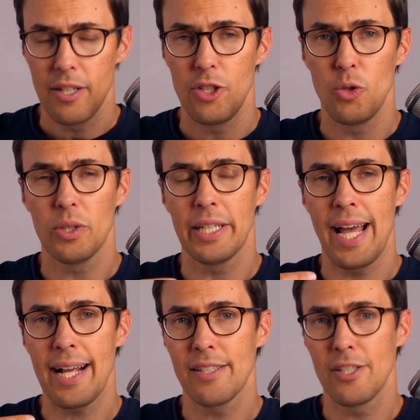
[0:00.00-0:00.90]
You will get
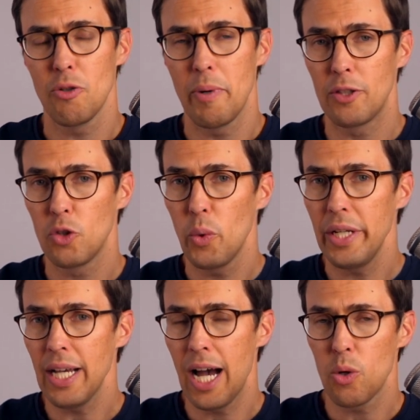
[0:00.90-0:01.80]
access to about
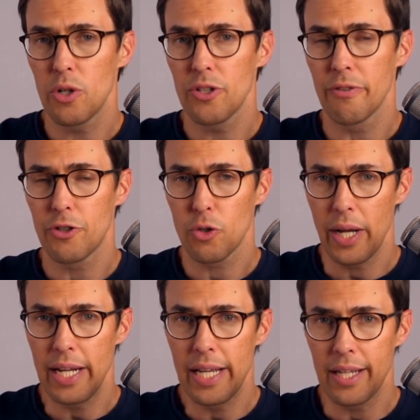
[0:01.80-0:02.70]
20 hours of
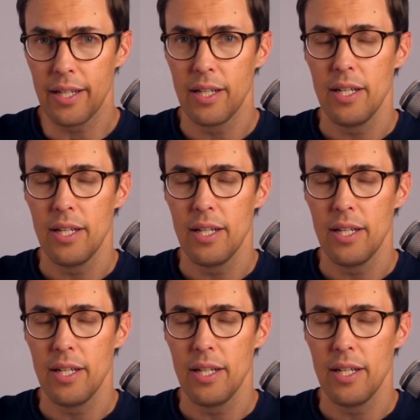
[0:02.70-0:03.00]
training.